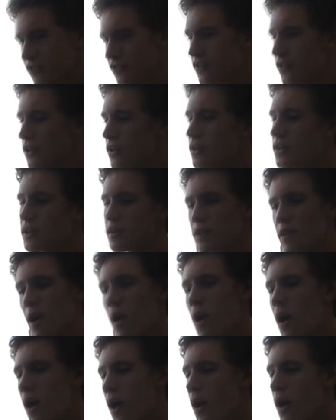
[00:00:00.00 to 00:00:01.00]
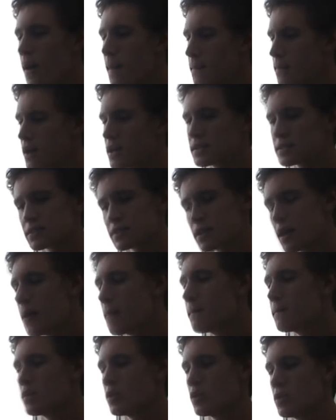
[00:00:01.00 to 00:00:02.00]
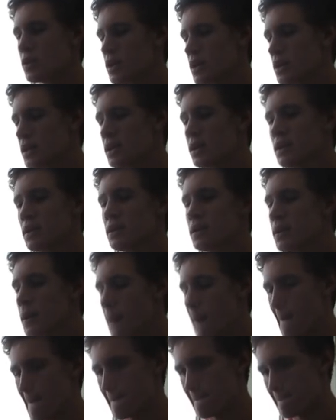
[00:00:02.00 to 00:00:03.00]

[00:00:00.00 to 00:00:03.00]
I forgot my submarine.